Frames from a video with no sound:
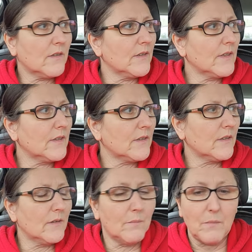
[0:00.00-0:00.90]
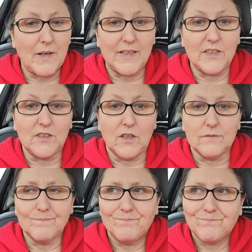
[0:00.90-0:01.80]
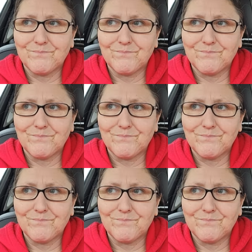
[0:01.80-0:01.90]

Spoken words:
and then and it had gone.